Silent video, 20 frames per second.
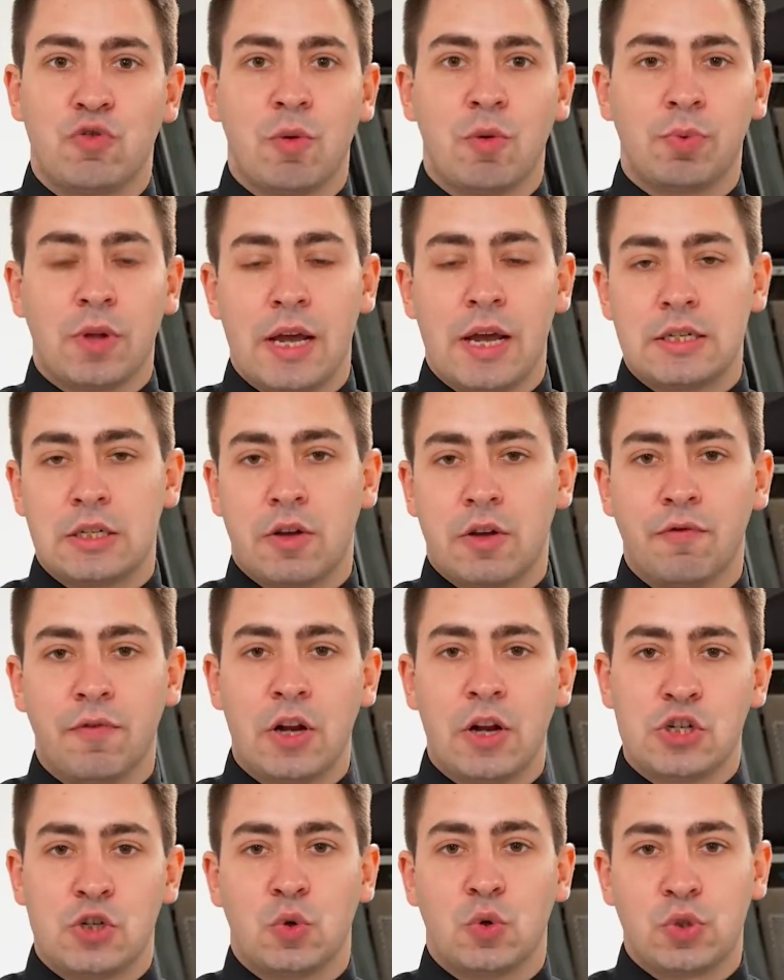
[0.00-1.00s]
replace
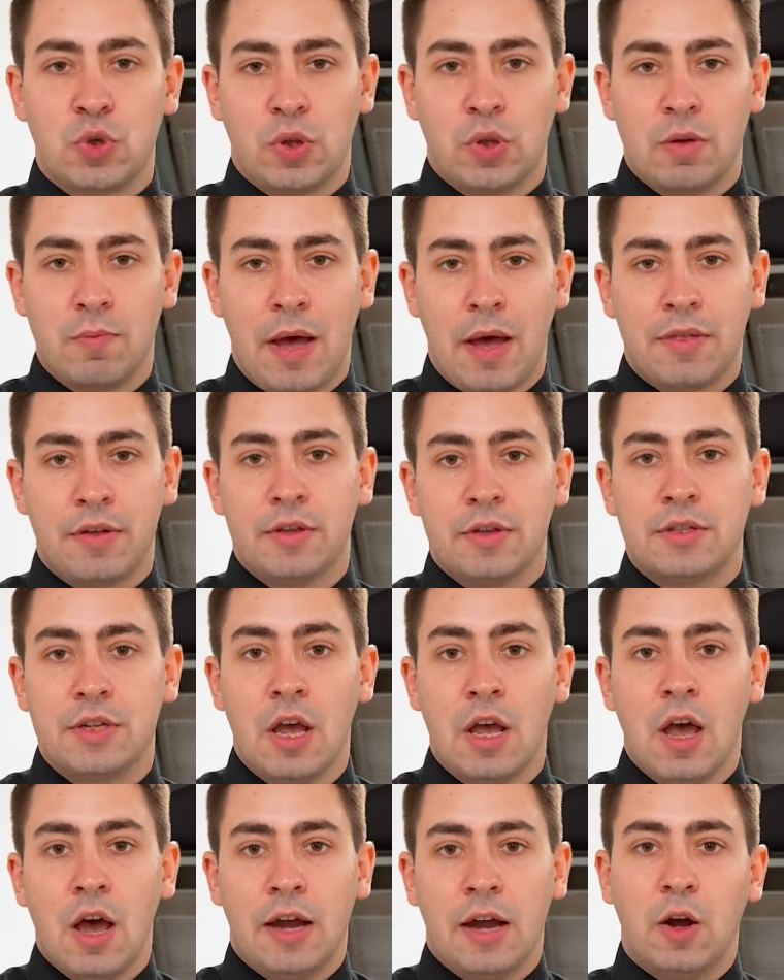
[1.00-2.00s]
conventional tooling methods,
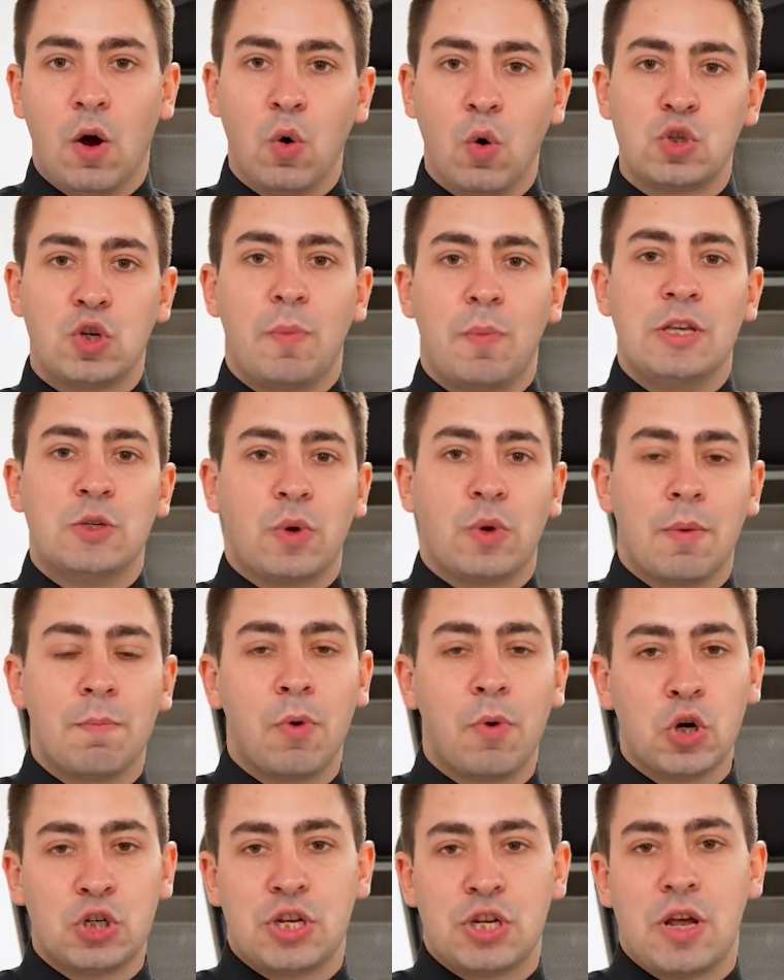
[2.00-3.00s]
and it also means we can push the